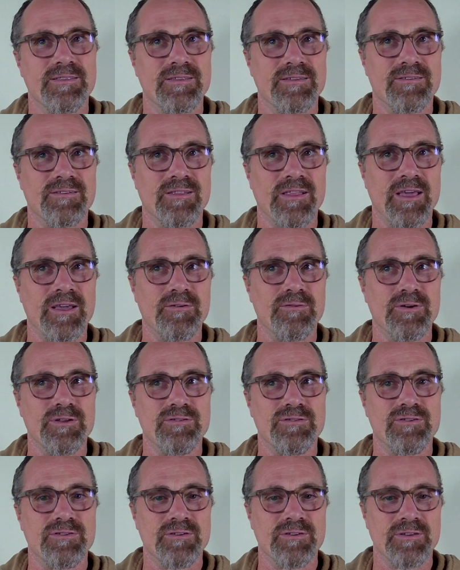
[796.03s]
this
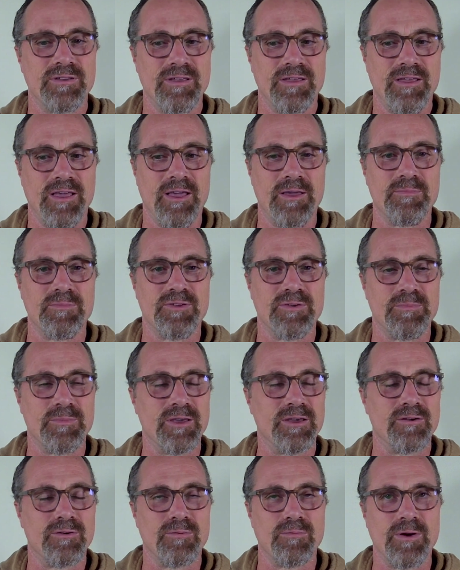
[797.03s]
language, came to
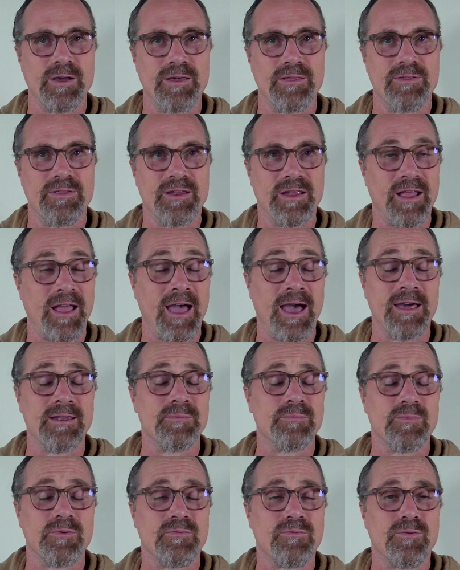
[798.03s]
me in a way that it
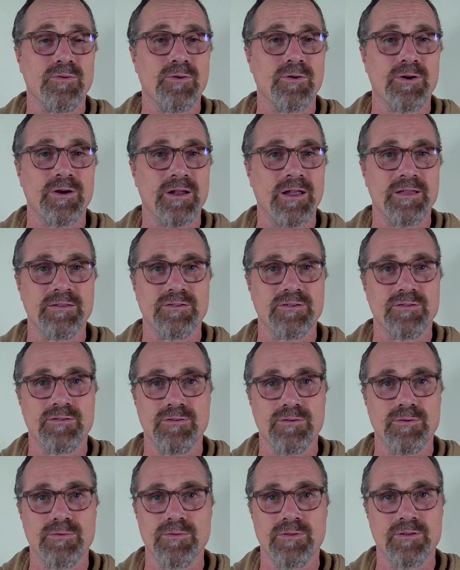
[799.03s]
hadn't before, and I
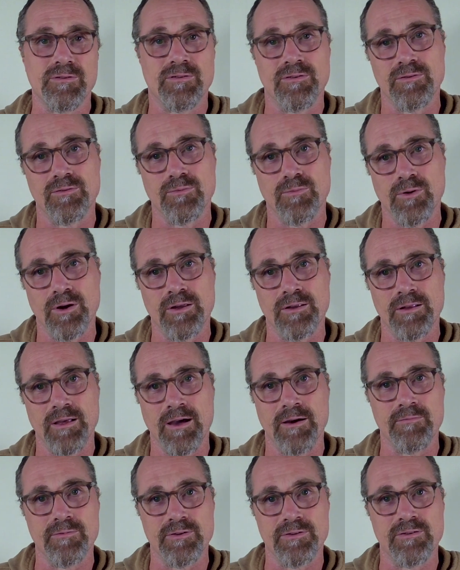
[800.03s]
just knew this is what
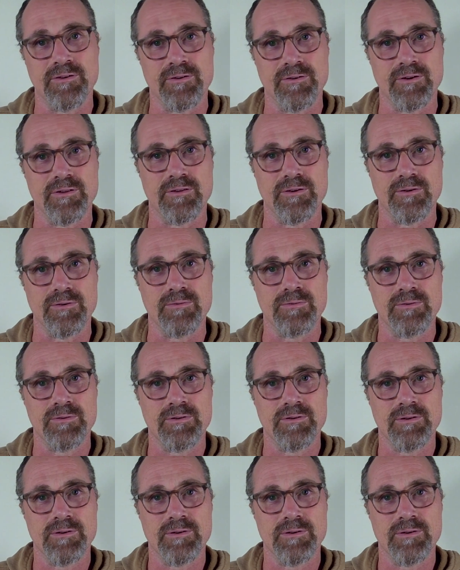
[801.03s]
I was here to do.